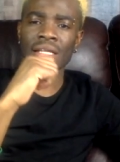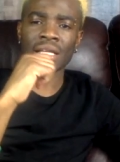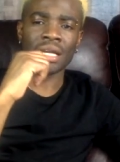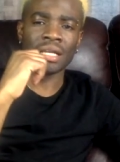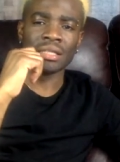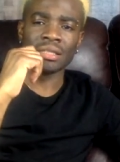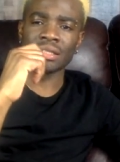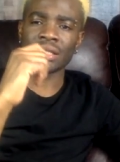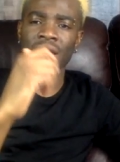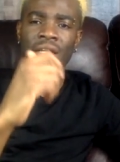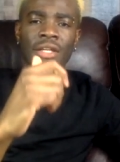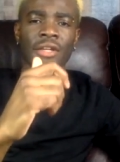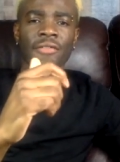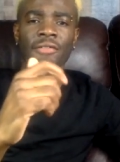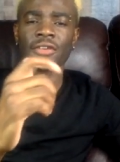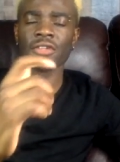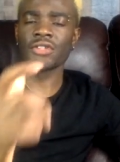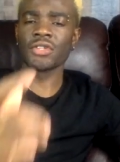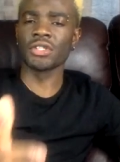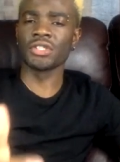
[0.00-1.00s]
And thank you
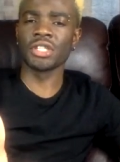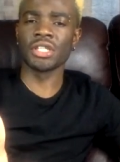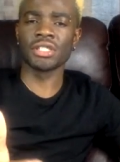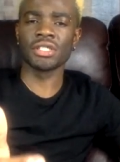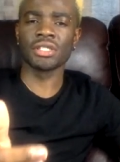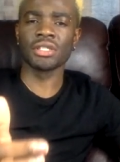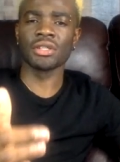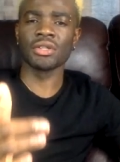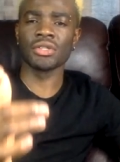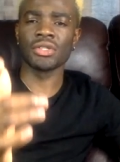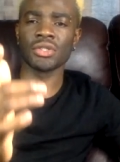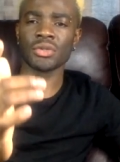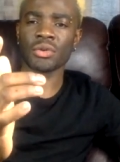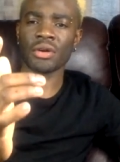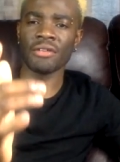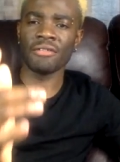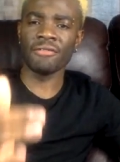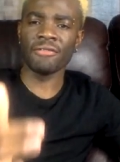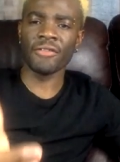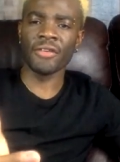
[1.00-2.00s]
for suggesting us to
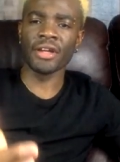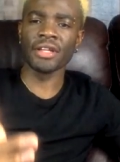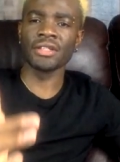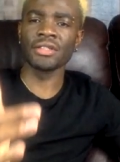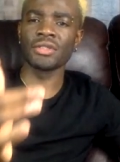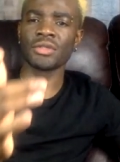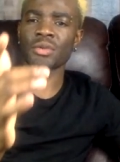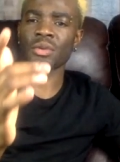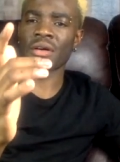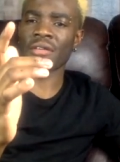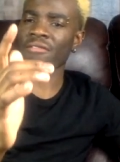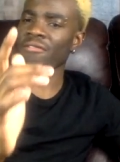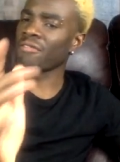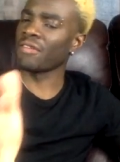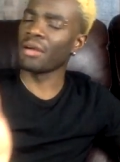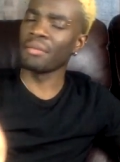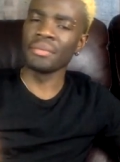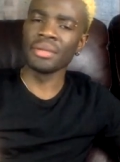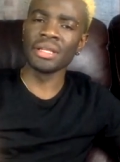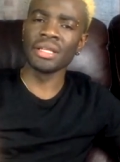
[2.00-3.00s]
a friend, to a
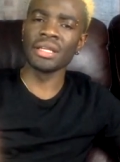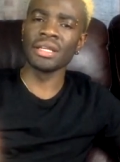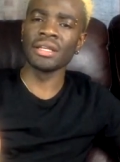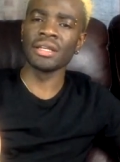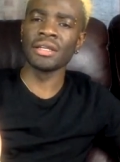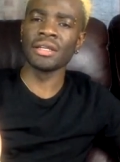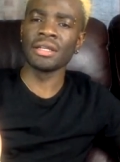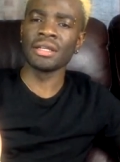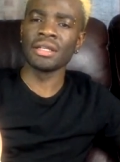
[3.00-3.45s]
family.